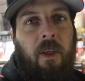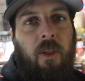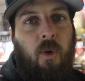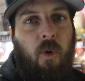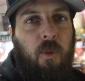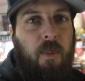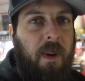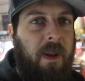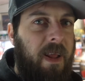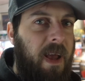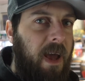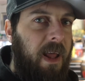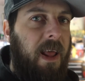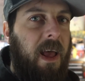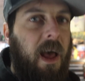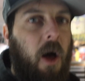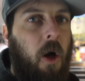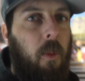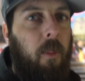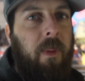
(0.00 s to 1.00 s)
So with my dad
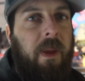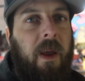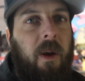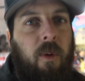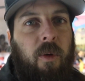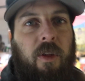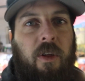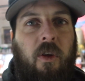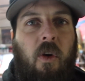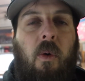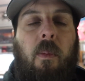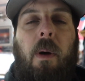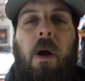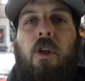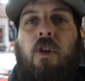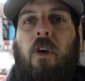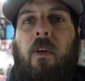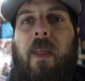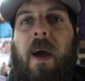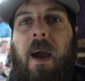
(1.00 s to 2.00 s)
helped me out so
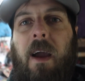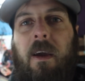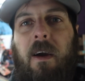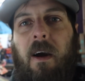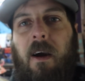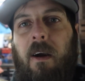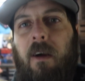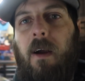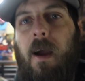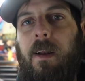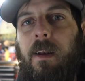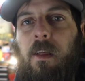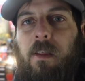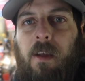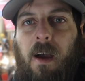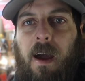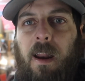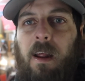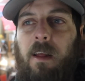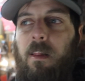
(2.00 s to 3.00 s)
much on that car, I
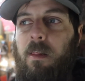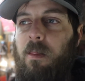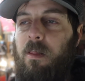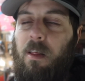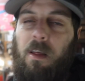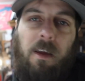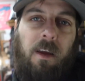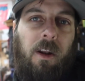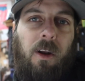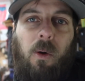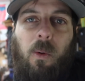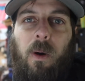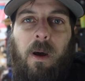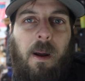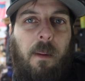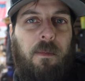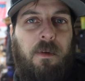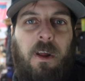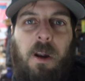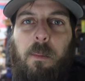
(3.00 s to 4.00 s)
decided, you know what,
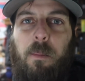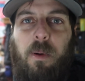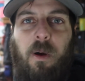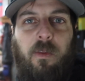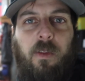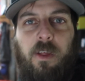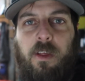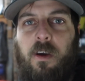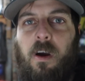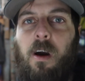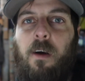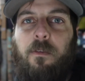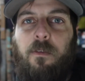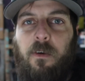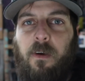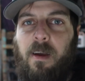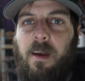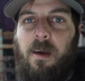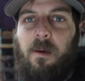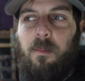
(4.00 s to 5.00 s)
I'm just gonna build this car
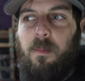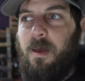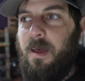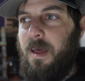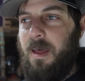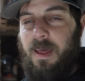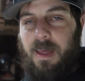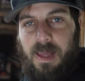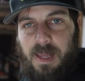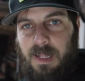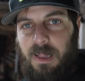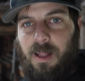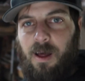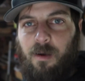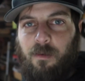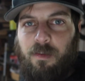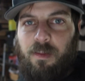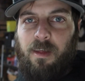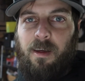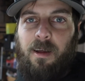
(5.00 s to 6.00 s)
for him. He
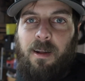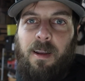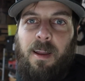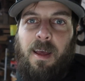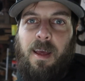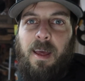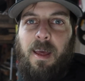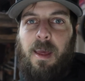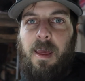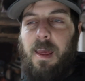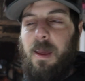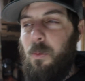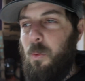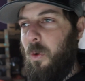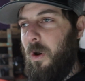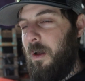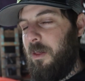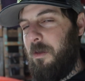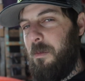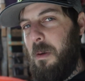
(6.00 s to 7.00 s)
loves it. He
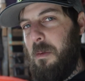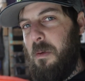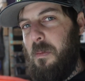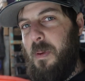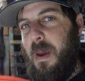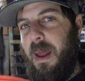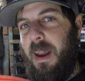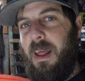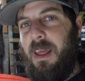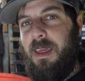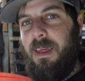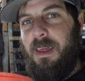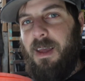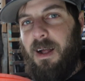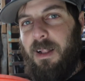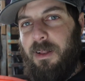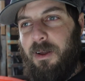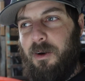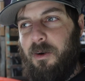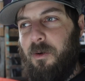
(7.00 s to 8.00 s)
wants to maybe paint it
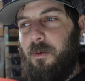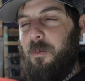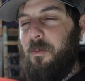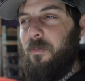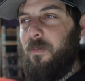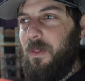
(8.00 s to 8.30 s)
yellow.